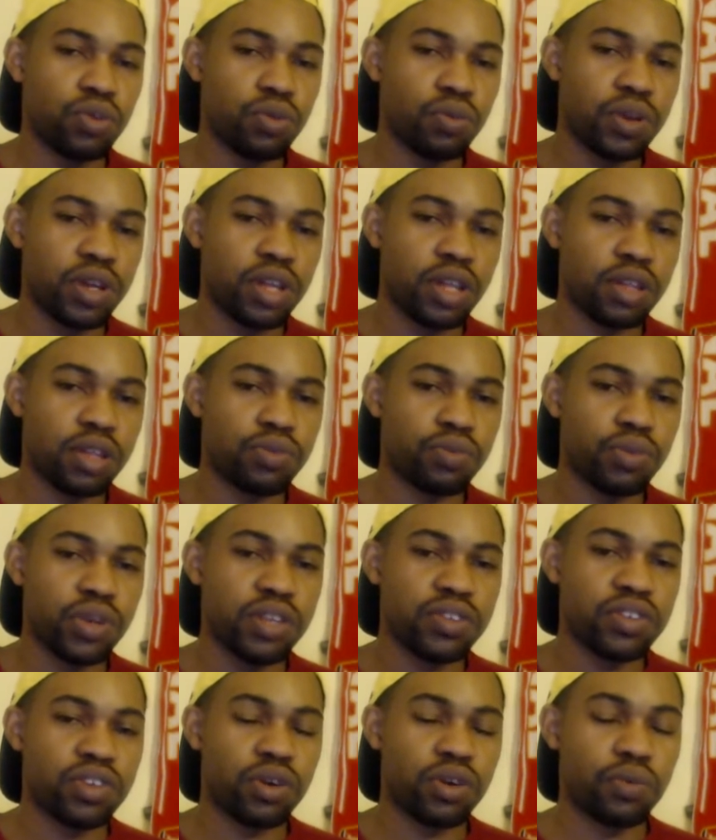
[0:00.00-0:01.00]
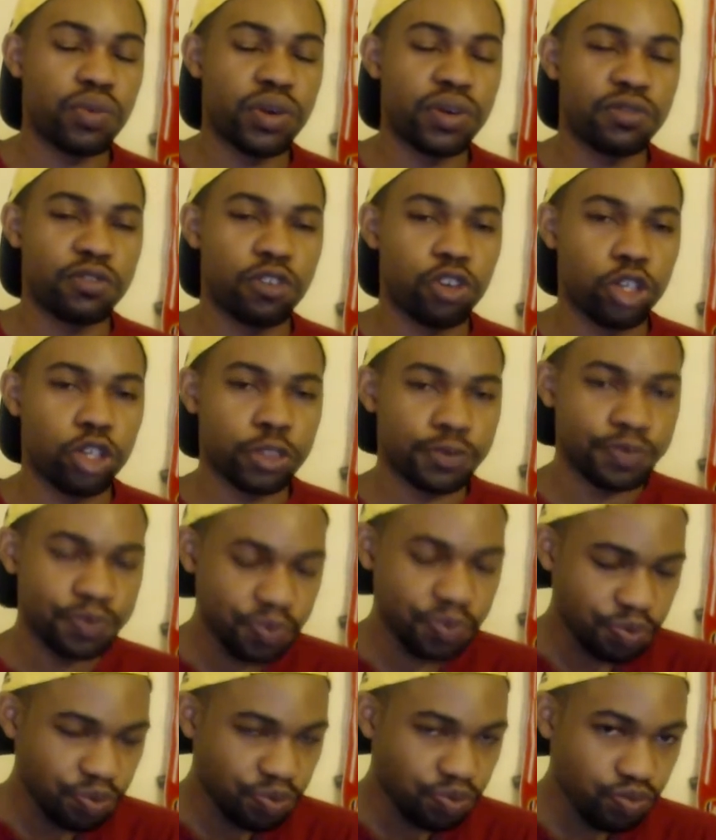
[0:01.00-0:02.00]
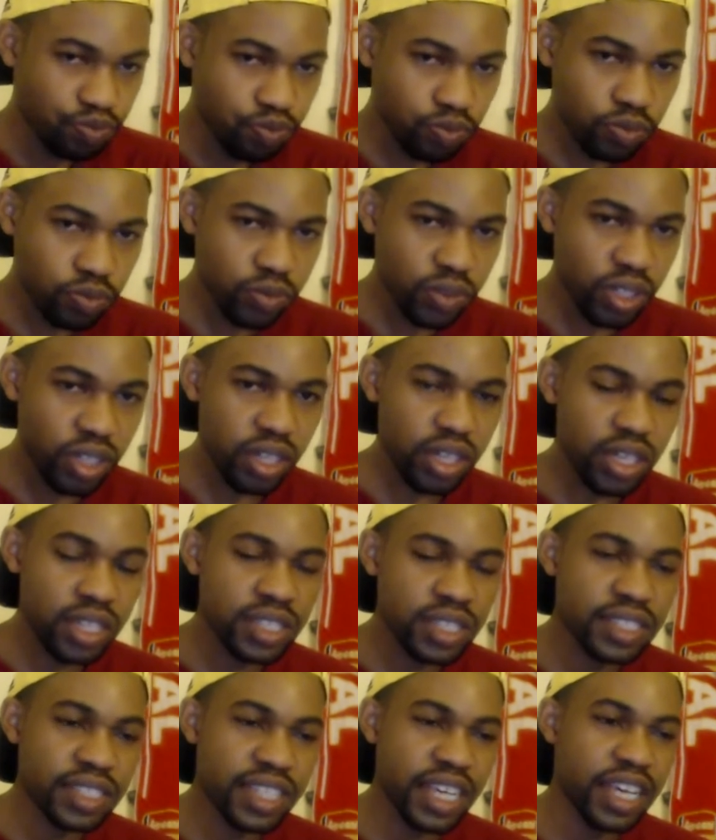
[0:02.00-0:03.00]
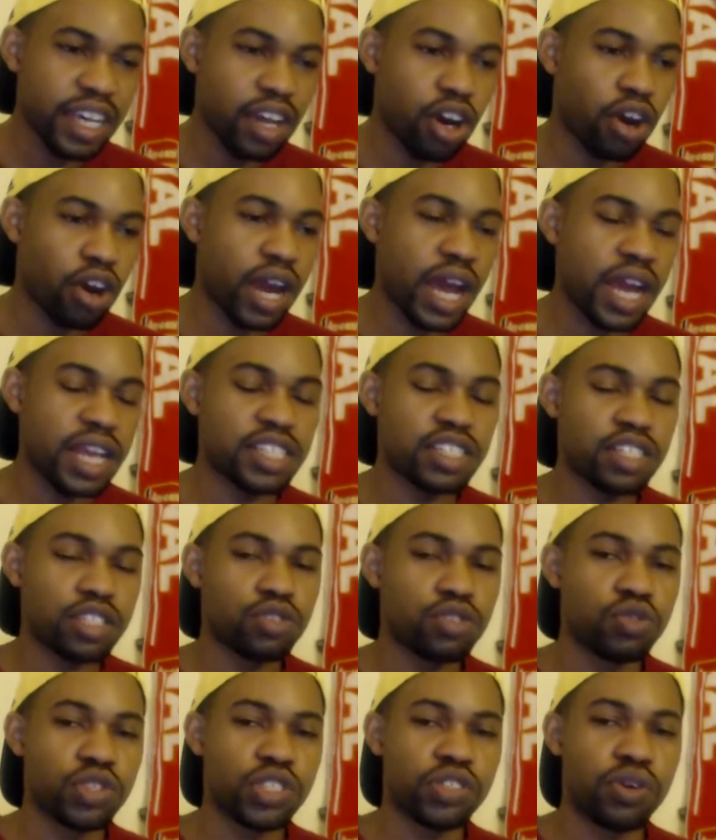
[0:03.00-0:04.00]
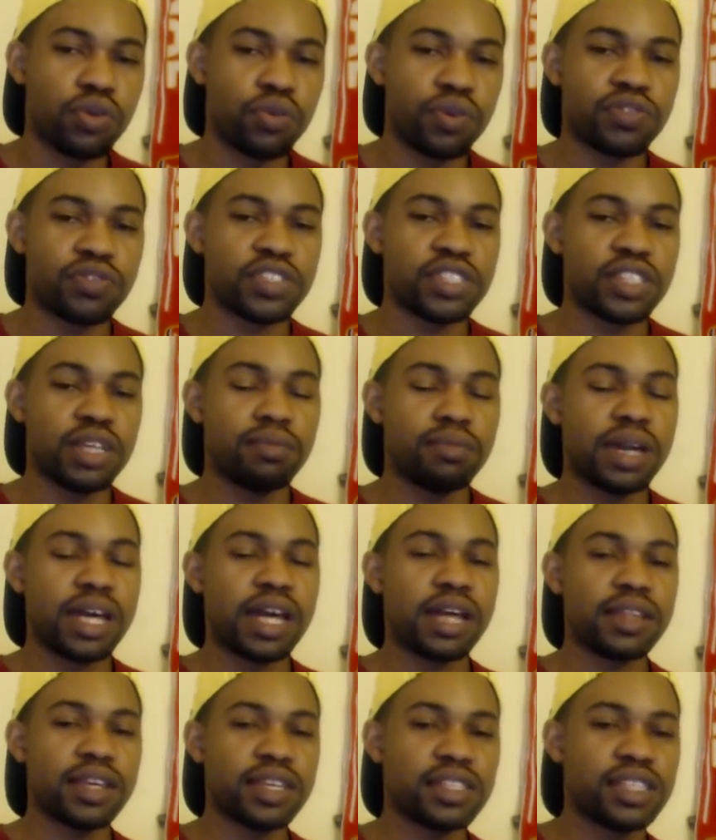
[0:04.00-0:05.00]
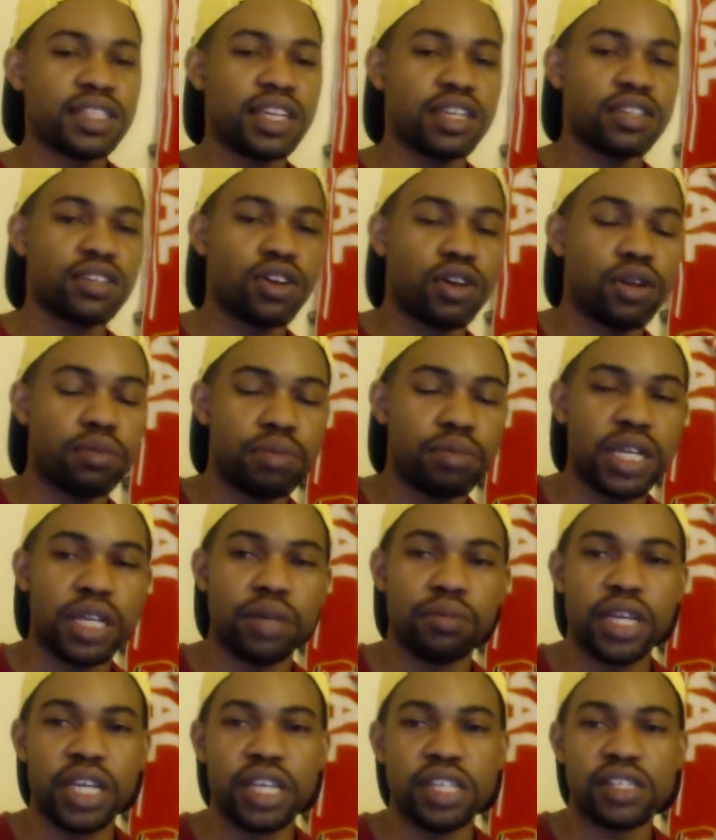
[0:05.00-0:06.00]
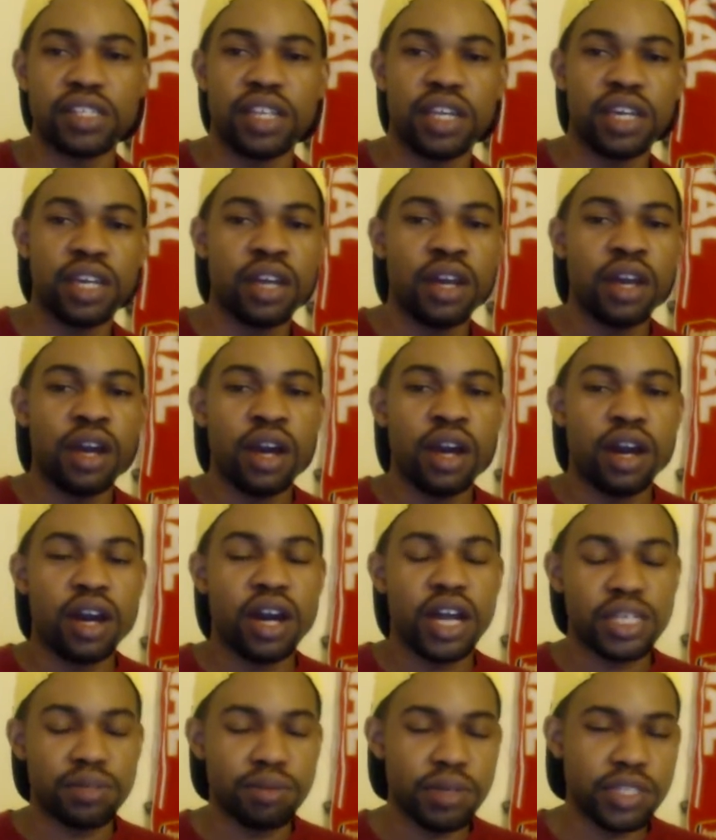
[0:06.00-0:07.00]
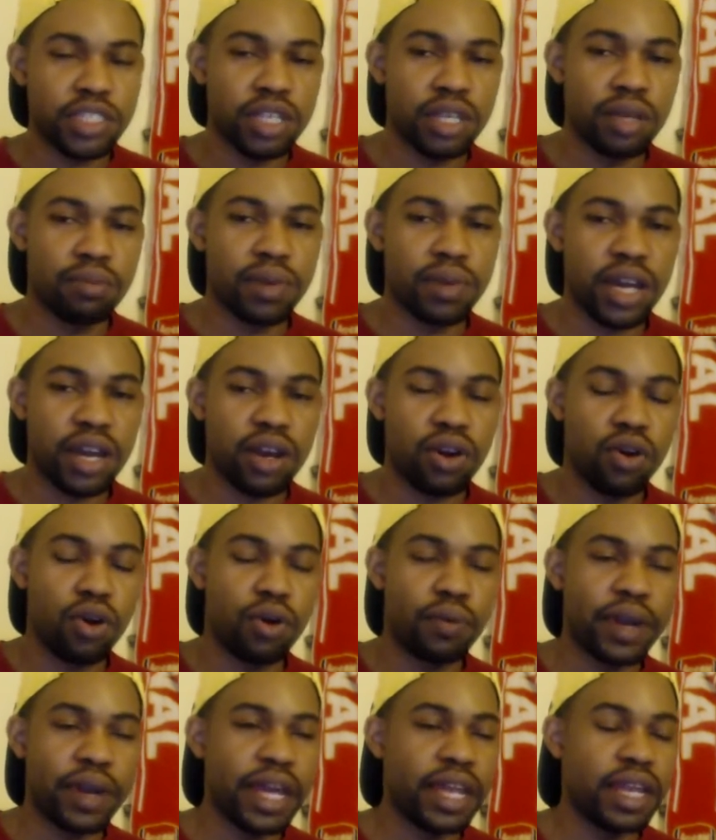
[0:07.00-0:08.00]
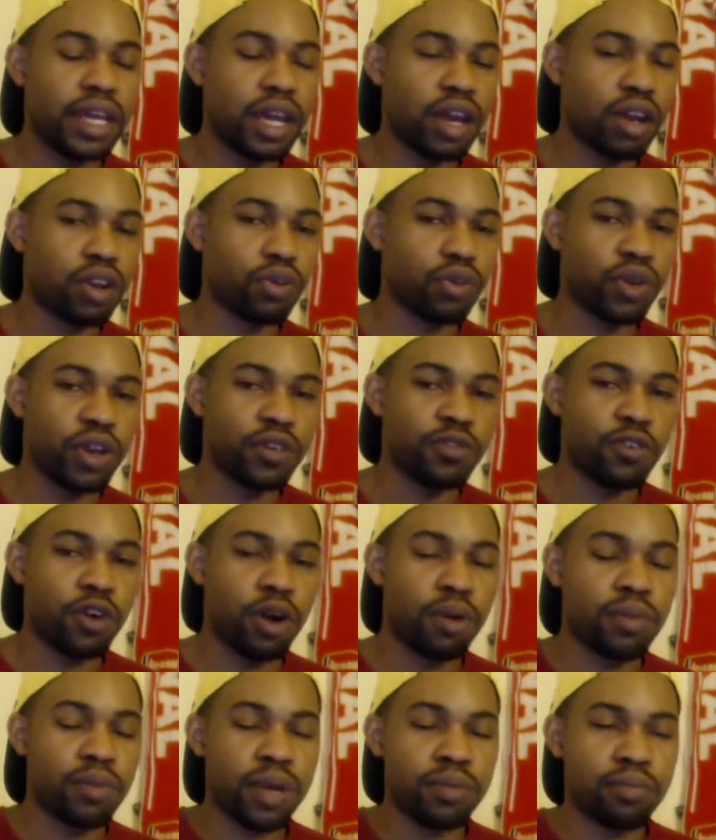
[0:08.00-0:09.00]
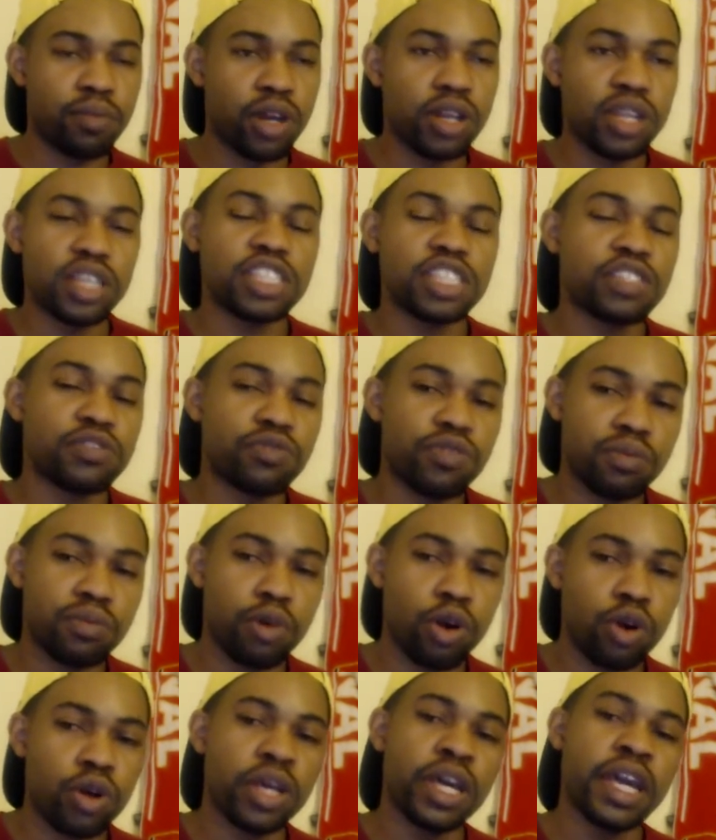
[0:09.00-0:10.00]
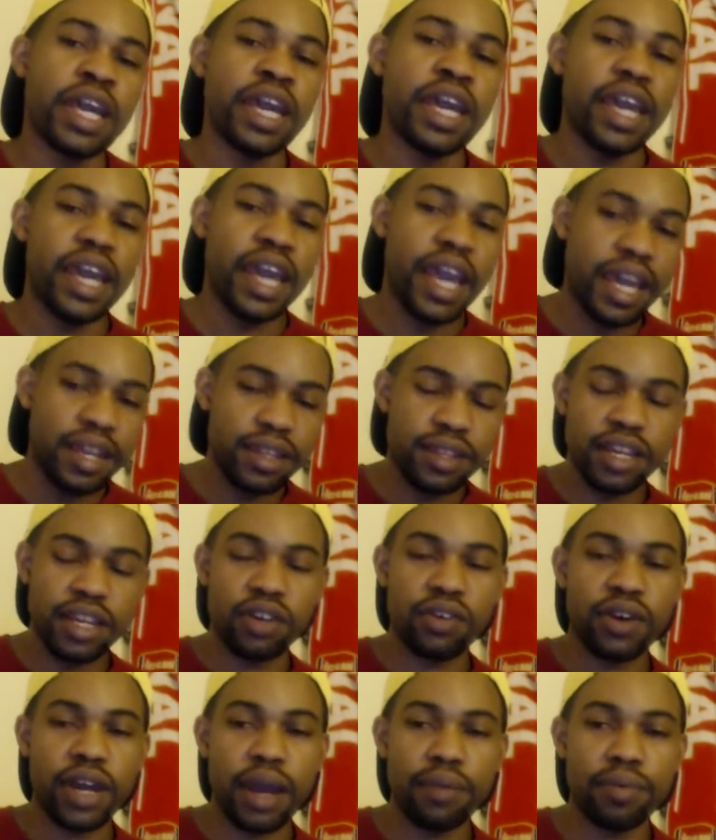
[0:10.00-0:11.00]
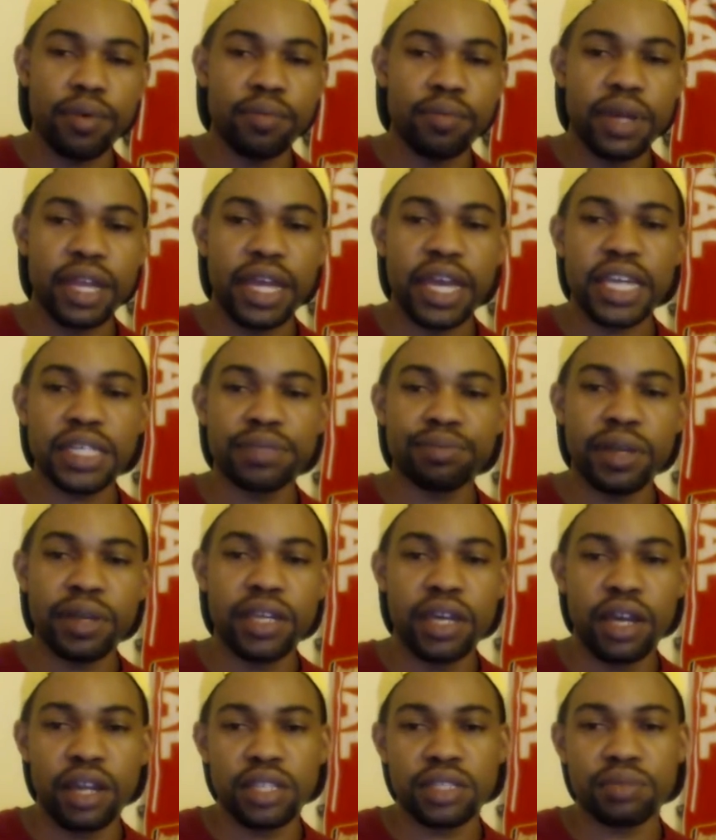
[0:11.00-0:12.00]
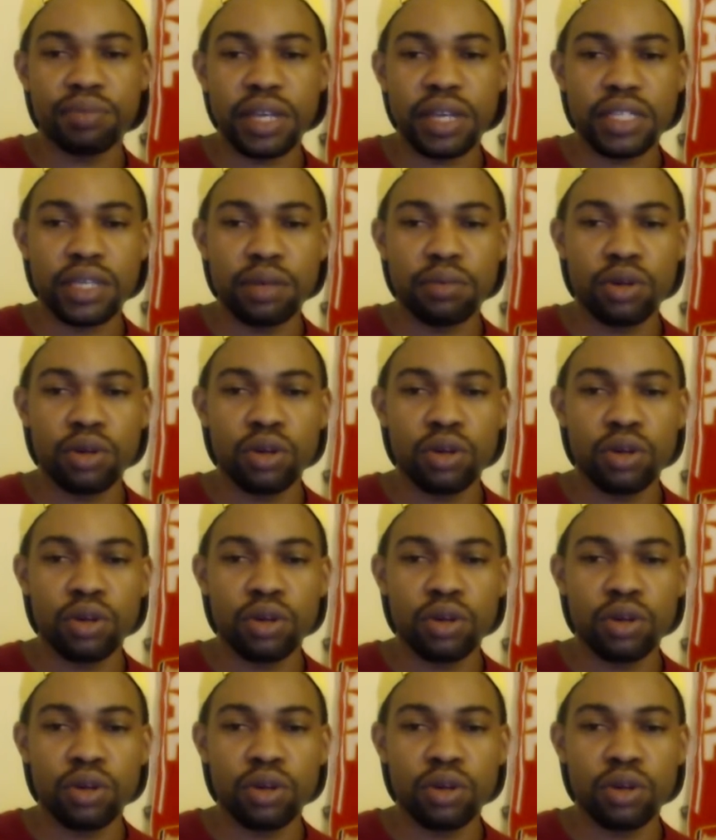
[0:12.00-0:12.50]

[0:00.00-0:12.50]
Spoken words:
win, 3-0 win for City, or at least a 2-0 win for City, man. I think City is going to beat them easily, especially them at home, and they are in great form, man. But this is football. Anything could happen, man. Expect the unexpected.